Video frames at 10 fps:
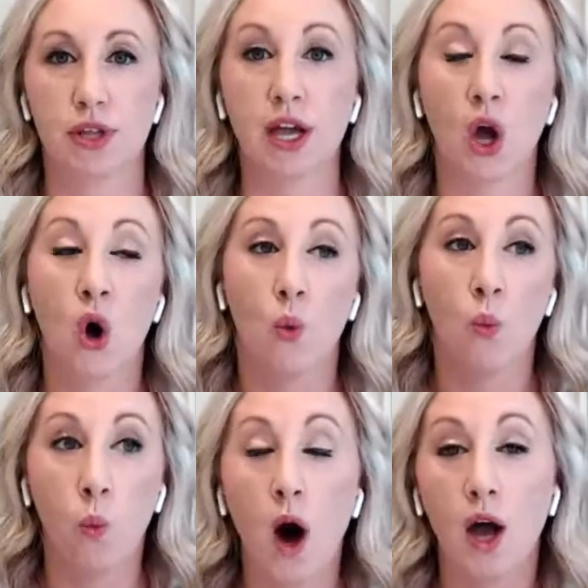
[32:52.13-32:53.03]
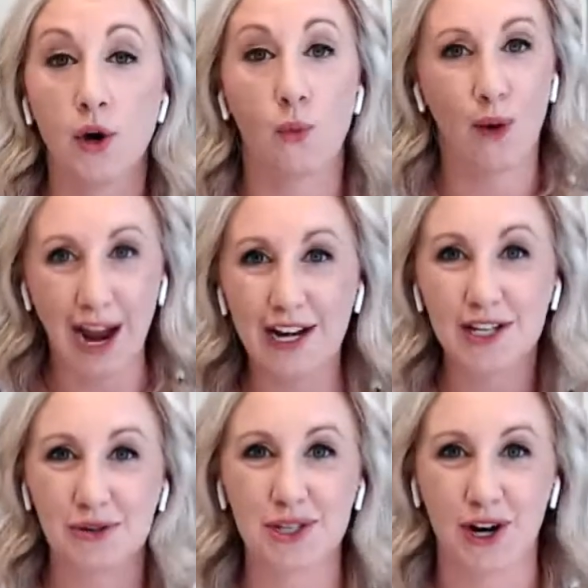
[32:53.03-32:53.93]
Like, one, why
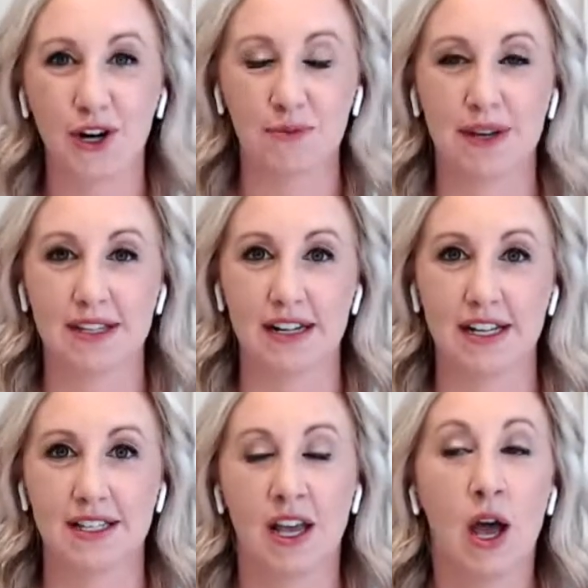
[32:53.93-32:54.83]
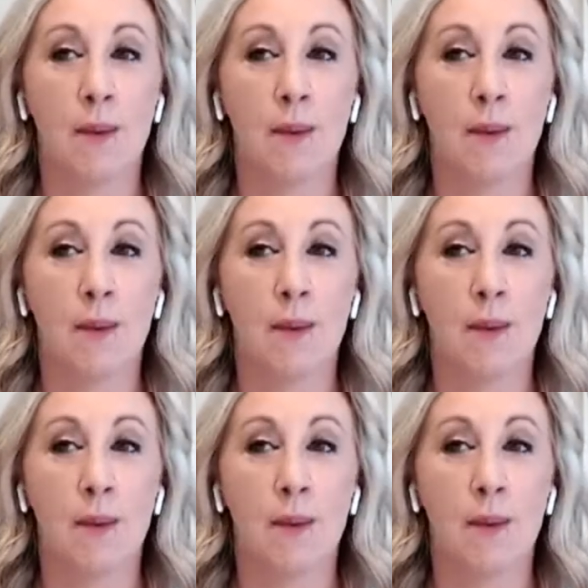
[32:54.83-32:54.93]
did you start your business?